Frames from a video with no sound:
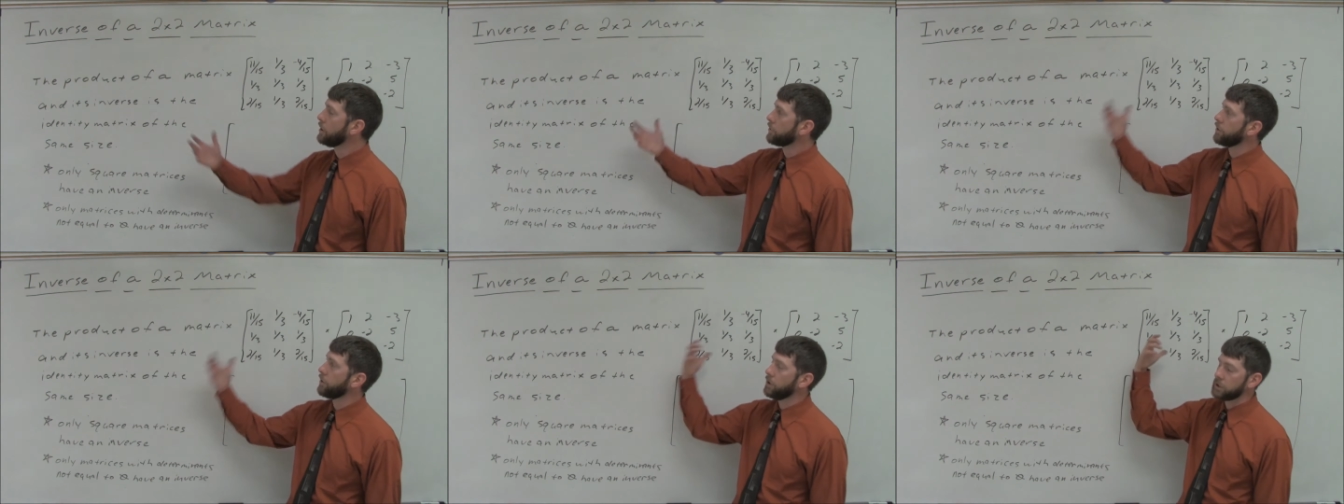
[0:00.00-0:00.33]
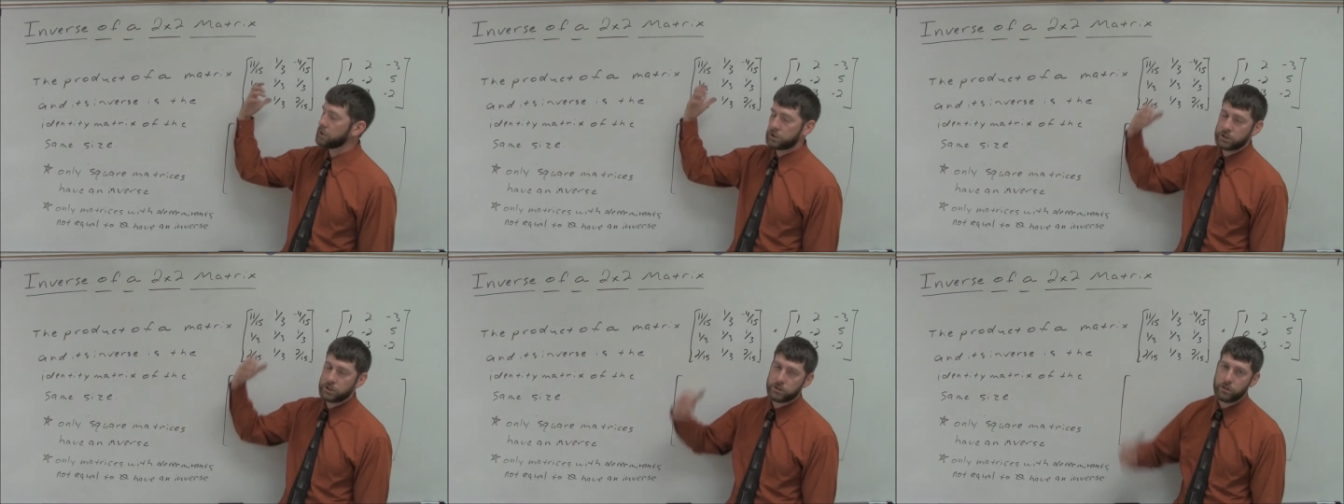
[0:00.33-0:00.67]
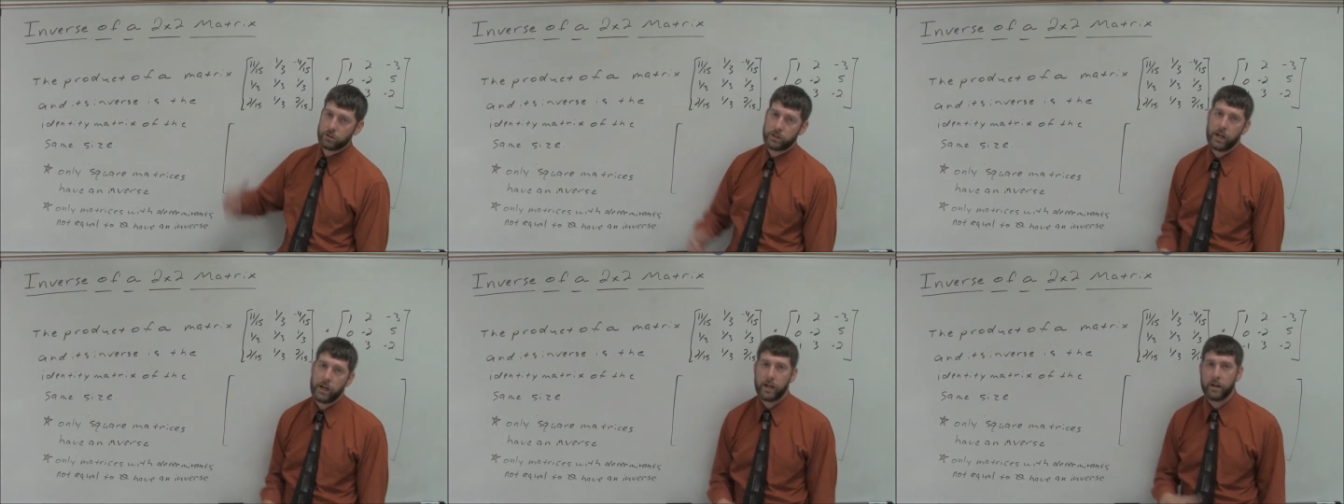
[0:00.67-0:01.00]
So let's just
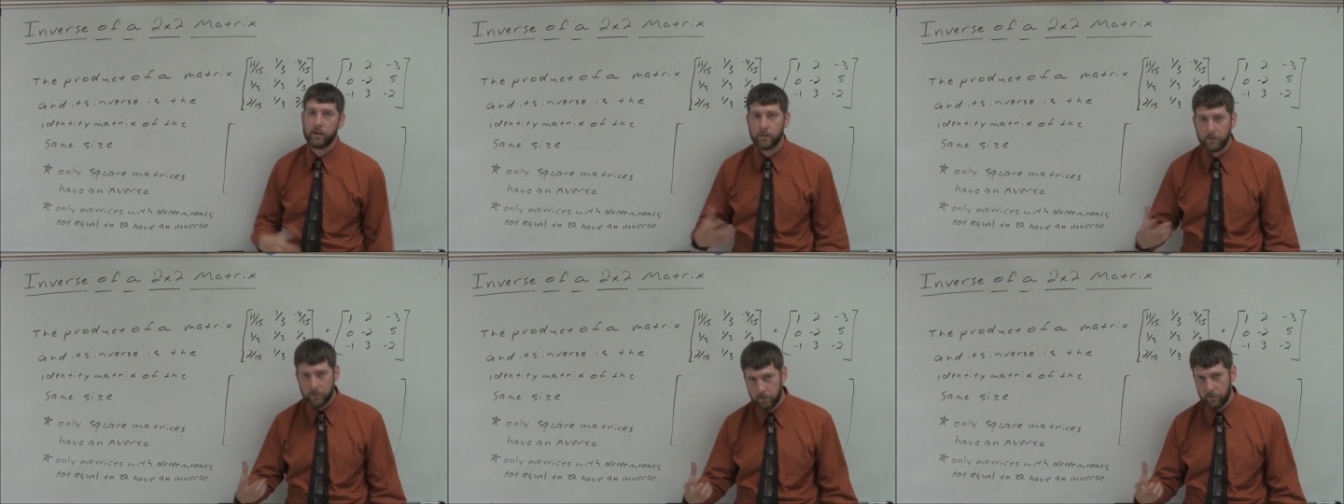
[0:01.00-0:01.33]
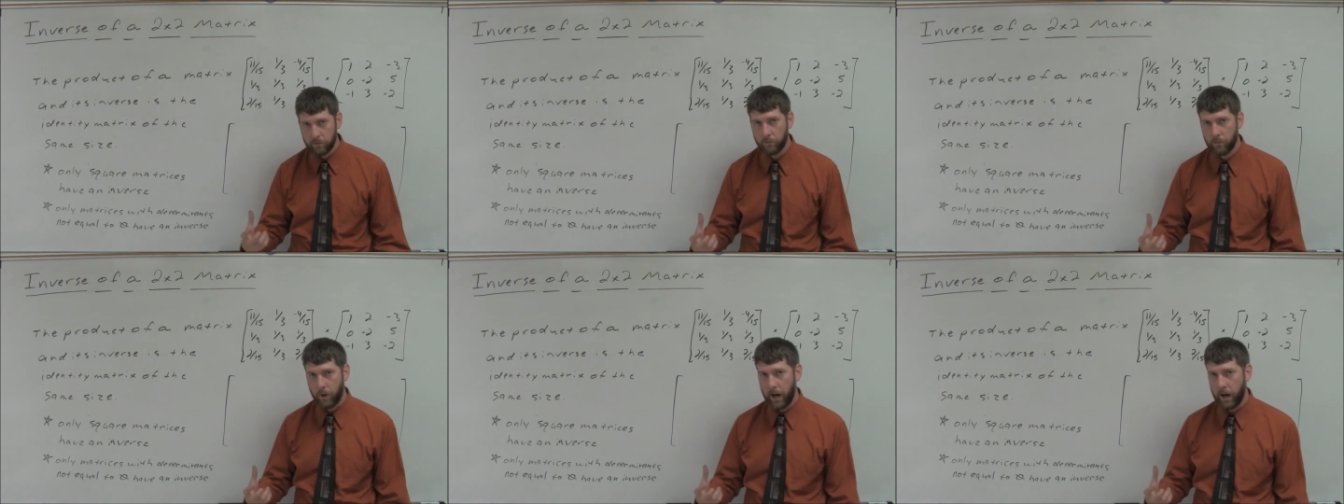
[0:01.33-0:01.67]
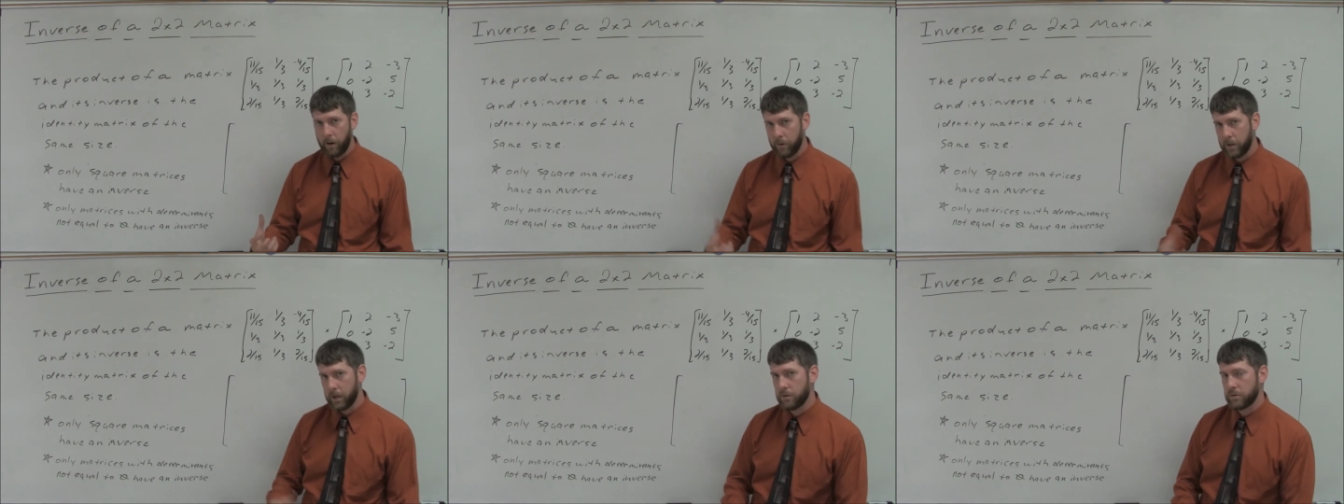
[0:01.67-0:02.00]
look at
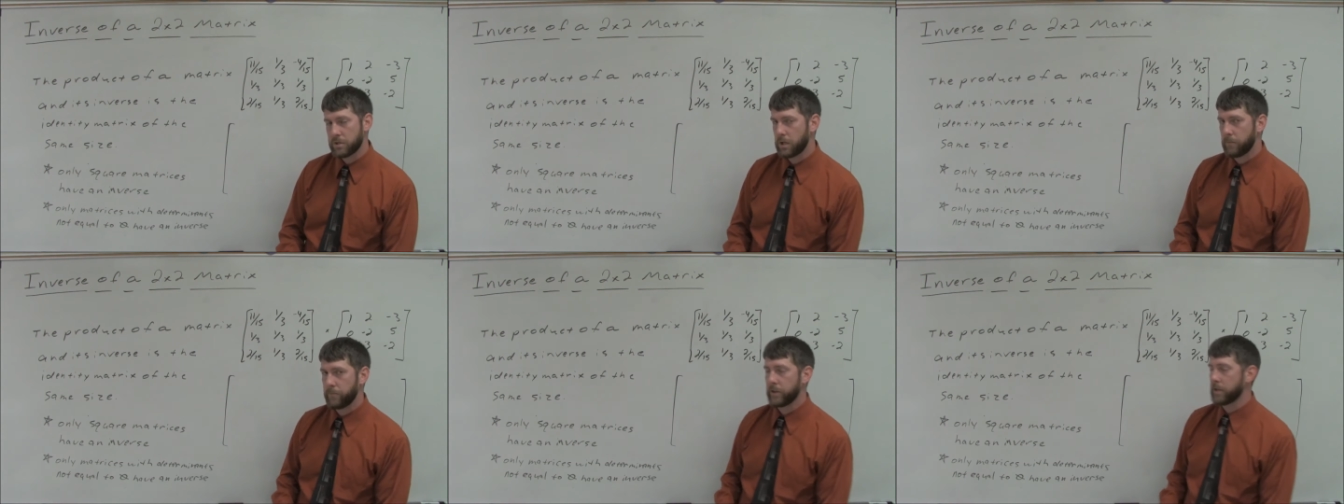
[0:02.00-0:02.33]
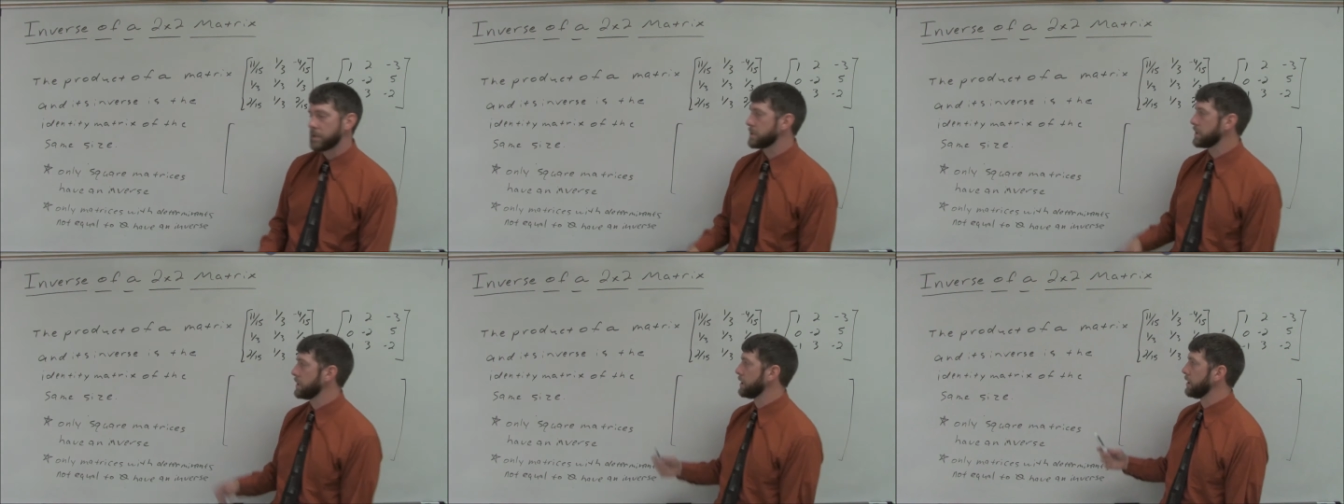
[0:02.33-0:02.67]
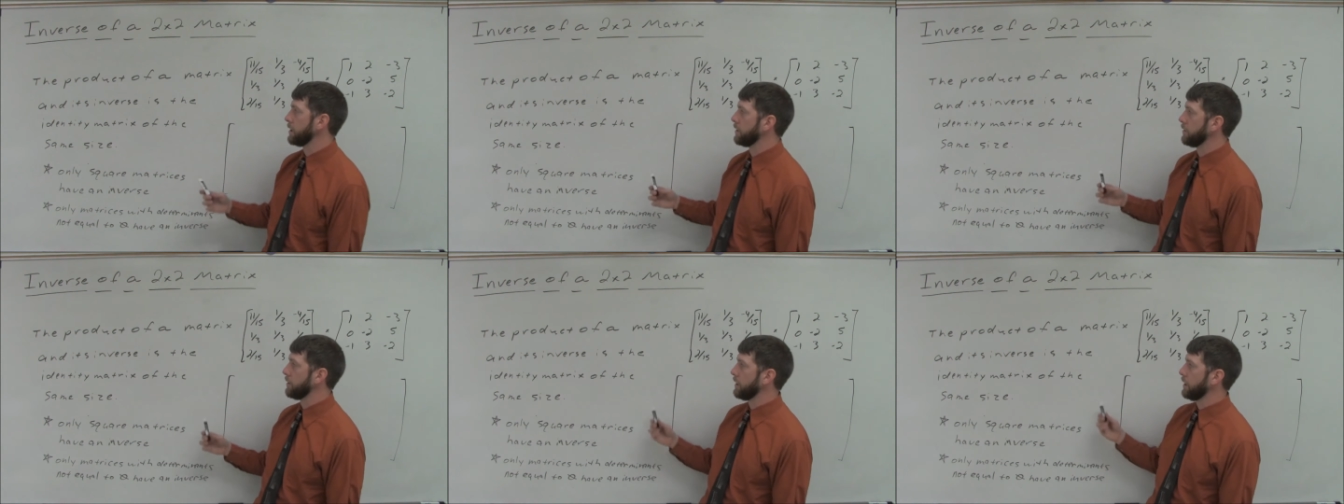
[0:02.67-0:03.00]
how we know something's an
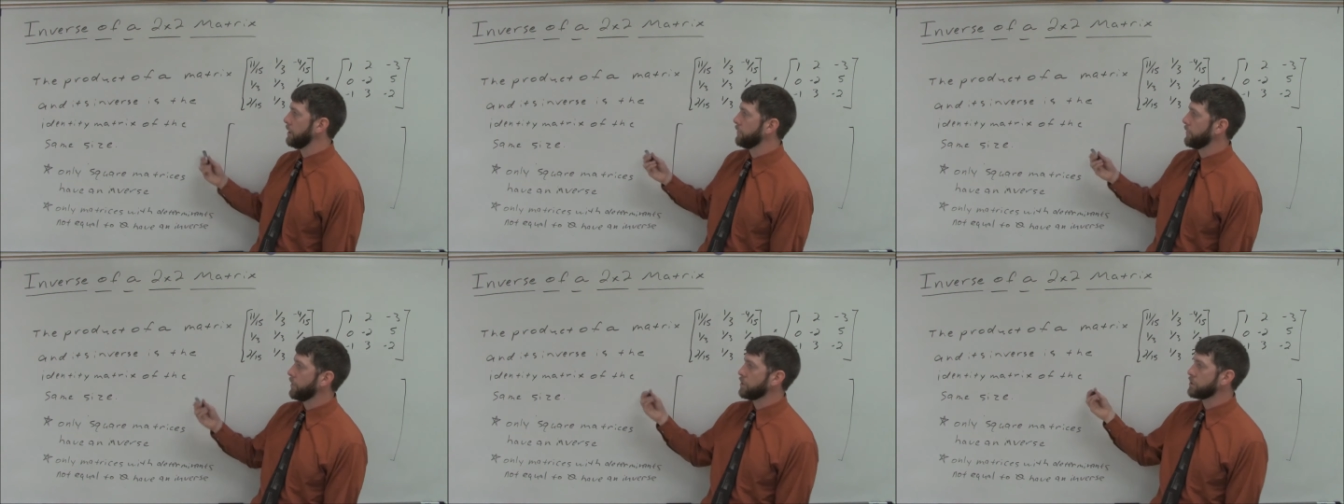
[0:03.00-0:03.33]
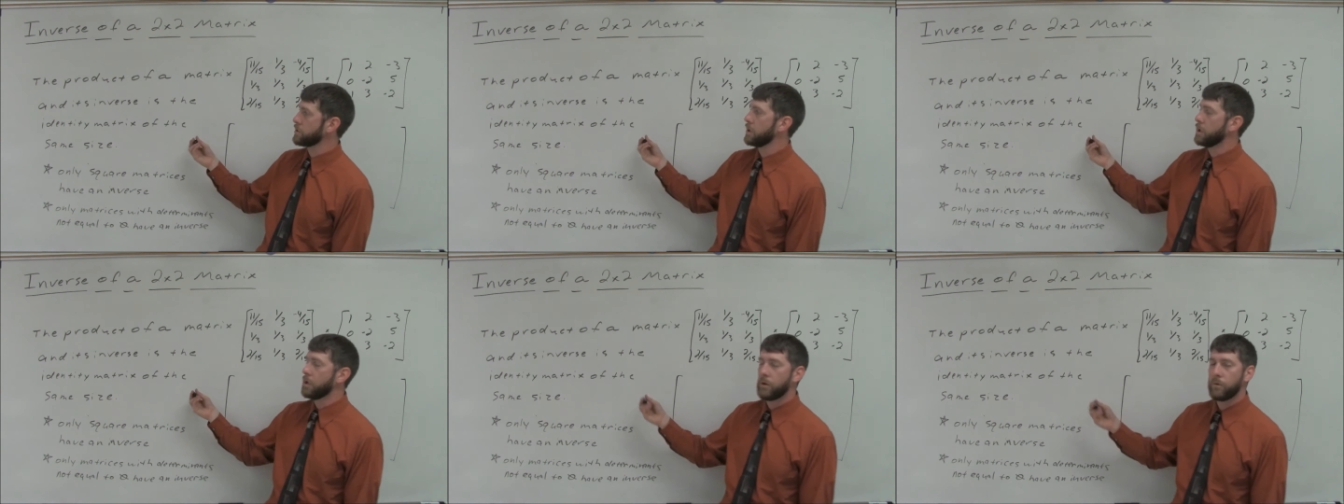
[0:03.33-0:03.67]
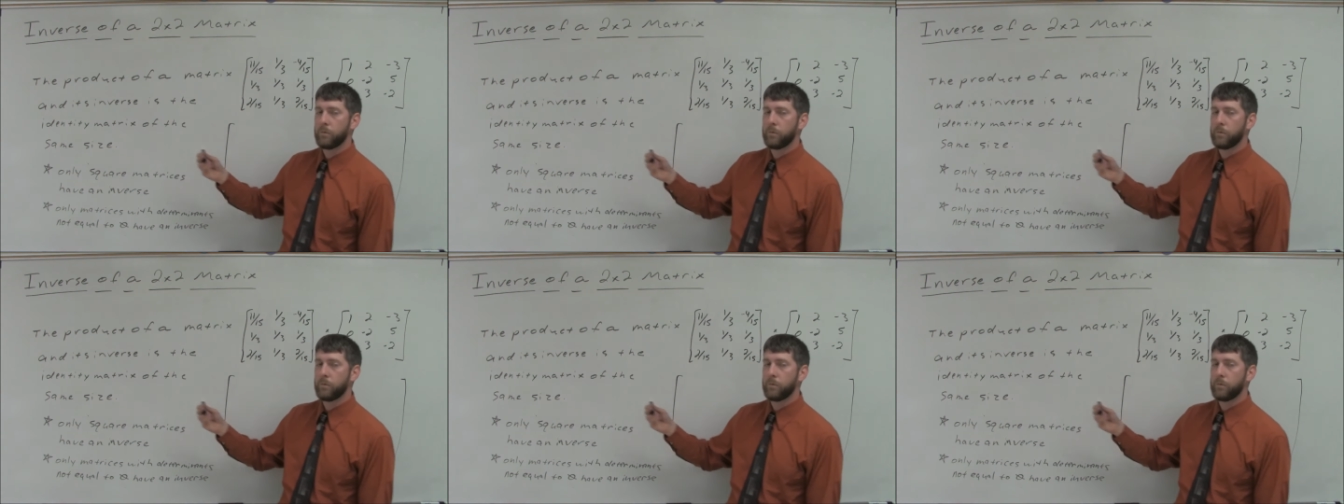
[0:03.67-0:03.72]
inverse.